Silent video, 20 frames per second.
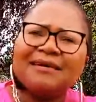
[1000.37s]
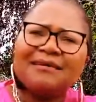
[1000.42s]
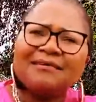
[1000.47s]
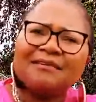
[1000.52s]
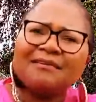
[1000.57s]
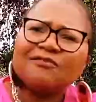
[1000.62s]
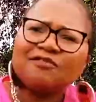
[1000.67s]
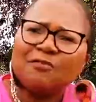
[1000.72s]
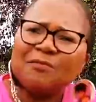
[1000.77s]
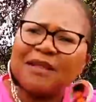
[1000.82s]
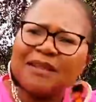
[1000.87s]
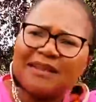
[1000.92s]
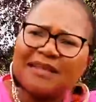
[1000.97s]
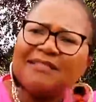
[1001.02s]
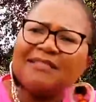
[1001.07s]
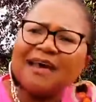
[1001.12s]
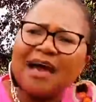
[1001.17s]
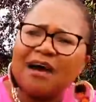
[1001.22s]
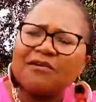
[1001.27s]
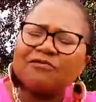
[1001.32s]
just to
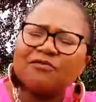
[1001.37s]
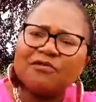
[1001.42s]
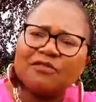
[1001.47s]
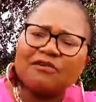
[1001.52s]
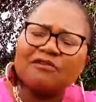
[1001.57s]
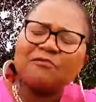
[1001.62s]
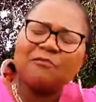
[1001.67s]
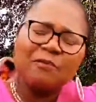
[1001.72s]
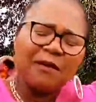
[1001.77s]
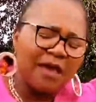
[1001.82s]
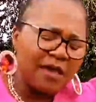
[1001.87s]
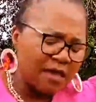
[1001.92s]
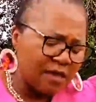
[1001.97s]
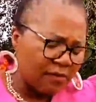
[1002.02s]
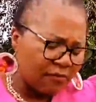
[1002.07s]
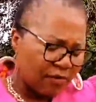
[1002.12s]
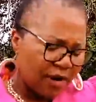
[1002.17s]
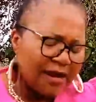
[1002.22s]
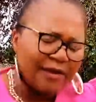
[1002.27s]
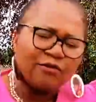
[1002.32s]
maintain the house without
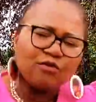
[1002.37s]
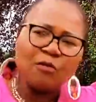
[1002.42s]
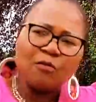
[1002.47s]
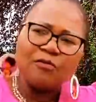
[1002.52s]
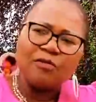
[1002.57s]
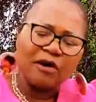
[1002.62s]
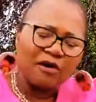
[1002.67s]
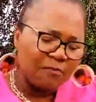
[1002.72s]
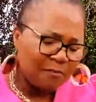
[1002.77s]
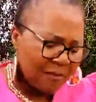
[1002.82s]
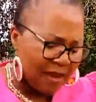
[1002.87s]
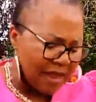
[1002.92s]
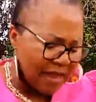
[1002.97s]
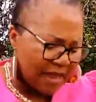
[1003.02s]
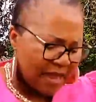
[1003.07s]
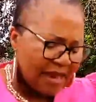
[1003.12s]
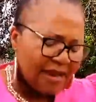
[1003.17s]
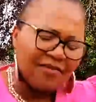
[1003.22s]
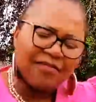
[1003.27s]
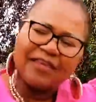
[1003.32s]
paying rent or without
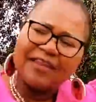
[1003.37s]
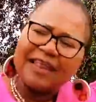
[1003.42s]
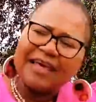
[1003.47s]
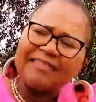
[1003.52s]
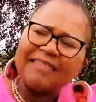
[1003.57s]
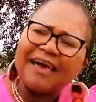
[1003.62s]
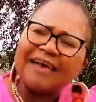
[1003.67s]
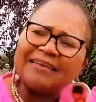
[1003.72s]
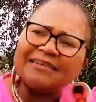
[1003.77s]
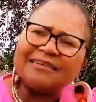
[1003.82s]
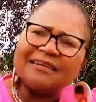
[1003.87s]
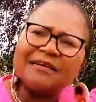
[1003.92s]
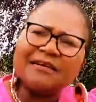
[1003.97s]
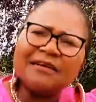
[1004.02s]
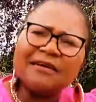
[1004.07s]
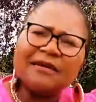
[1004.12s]
paying anything like that.